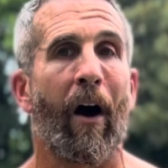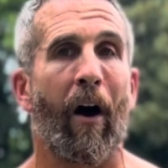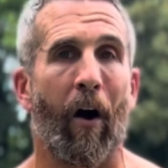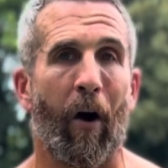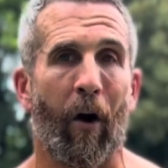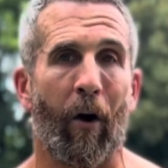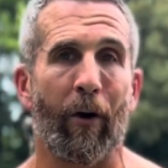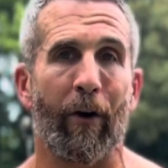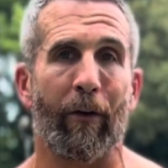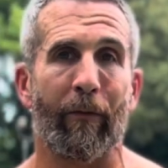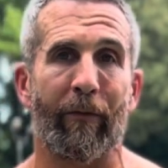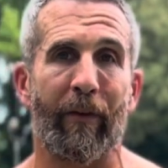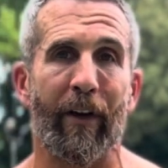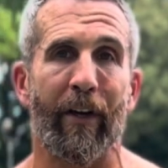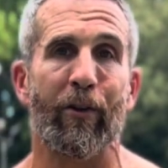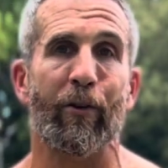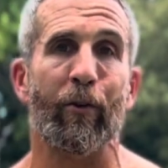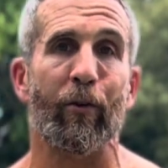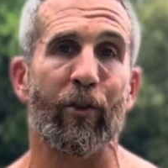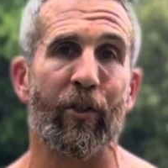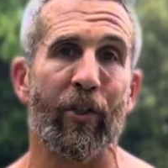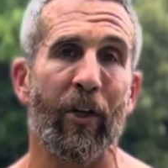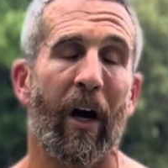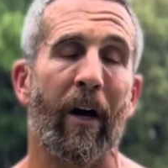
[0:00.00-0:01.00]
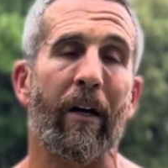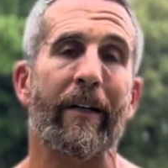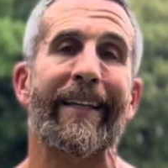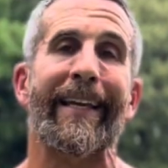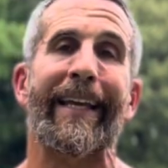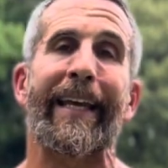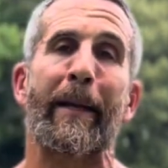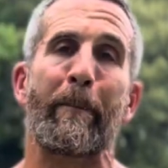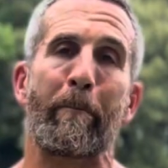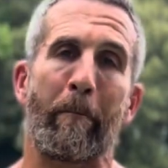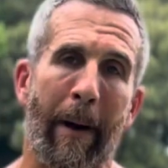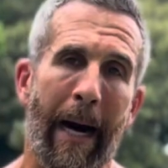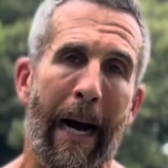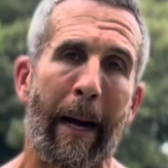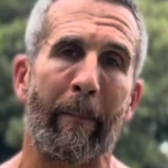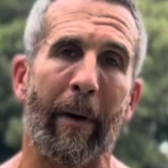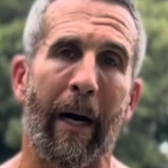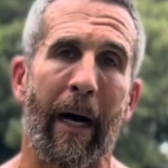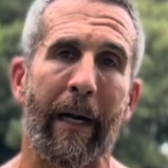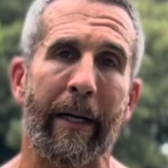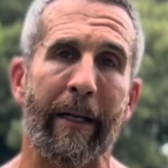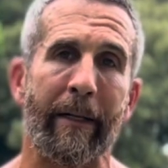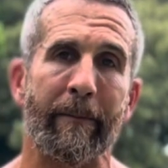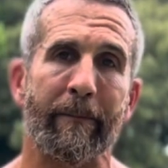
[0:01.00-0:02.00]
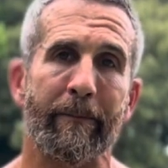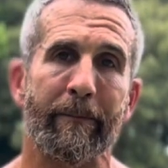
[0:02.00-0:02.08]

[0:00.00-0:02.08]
artificial junk in my body.